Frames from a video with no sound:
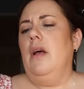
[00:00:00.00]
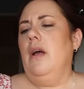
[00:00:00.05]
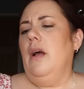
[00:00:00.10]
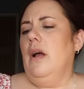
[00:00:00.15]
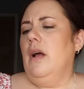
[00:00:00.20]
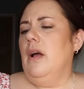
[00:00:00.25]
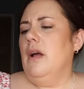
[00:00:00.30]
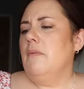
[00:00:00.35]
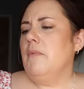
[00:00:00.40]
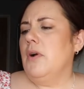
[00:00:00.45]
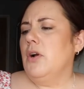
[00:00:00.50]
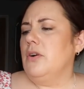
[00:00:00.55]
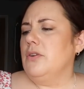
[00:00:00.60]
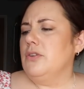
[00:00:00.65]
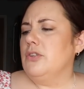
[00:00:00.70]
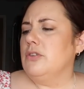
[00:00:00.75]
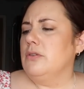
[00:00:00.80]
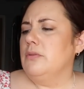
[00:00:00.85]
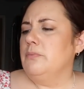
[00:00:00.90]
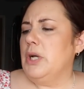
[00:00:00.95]
um, I
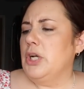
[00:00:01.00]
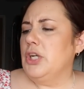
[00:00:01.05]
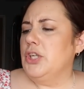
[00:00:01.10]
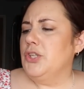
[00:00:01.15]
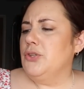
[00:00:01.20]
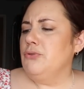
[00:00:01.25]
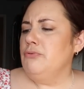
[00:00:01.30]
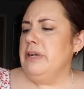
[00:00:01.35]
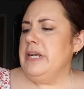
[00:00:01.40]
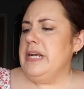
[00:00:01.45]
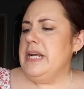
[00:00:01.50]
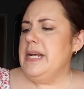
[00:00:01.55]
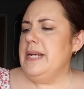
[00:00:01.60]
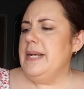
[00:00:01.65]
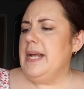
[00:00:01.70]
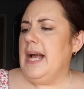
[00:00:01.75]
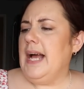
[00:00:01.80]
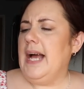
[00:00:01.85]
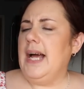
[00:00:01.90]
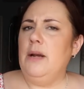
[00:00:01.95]
got some
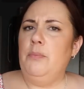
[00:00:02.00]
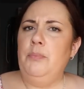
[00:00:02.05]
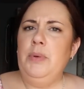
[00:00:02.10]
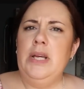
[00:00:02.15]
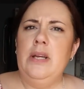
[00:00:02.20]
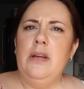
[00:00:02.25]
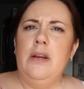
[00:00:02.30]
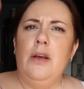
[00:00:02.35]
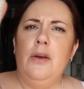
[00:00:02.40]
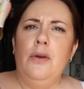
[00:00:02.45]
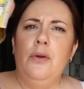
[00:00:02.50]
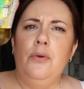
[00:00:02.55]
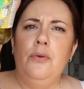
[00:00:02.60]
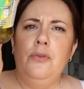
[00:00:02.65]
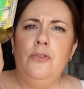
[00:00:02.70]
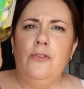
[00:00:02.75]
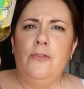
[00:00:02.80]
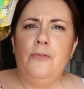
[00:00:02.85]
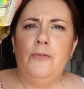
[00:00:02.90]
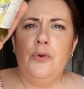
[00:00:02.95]
green
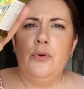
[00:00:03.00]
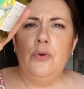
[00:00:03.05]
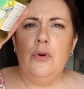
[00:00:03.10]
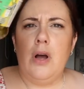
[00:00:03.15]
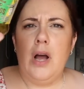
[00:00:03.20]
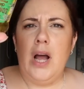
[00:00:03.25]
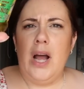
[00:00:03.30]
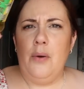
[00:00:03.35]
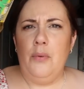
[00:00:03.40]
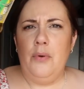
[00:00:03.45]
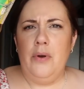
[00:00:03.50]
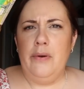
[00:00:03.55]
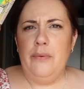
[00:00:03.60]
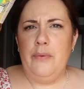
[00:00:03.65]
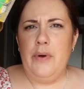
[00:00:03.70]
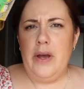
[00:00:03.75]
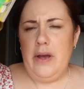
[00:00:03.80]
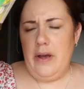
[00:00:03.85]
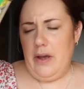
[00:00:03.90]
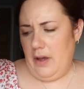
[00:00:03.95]
jalapenos for
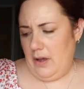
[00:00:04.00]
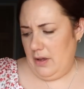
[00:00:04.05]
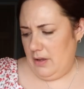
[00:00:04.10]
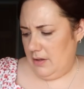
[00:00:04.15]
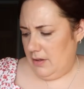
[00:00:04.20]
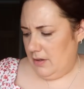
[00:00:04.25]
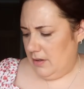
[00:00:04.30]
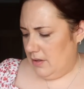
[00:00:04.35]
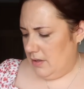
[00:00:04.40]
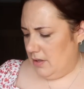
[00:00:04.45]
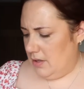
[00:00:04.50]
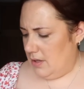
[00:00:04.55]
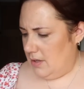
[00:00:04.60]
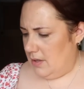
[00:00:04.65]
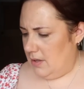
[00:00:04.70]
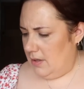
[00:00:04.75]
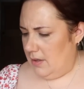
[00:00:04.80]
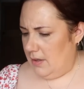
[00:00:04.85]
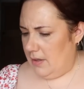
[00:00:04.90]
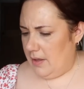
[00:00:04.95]
our uh,
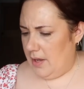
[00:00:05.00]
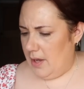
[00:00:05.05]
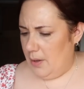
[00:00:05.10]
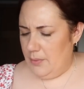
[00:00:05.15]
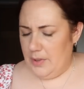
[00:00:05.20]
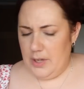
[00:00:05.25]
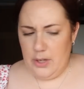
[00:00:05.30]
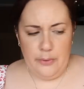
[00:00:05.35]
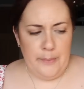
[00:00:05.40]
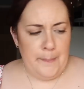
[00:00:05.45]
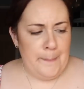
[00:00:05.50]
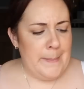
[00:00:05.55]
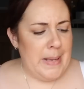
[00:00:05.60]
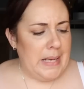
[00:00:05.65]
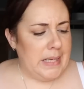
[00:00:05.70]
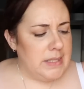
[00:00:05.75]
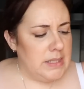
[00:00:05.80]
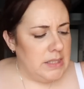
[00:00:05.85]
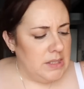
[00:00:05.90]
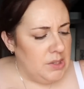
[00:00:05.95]
a little
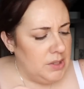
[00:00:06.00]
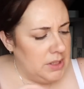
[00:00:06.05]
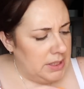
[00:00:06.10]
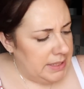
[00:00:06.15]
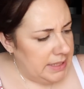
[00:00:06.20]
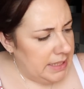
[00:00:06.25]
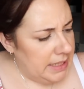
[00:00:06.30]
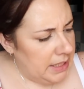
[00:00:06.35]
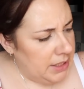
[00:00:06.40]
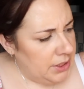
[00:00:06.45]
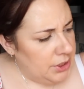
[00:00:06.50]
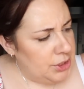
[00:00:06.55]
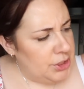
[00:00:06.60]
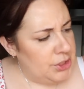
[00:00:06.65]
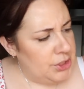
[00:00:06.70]
Mexican dish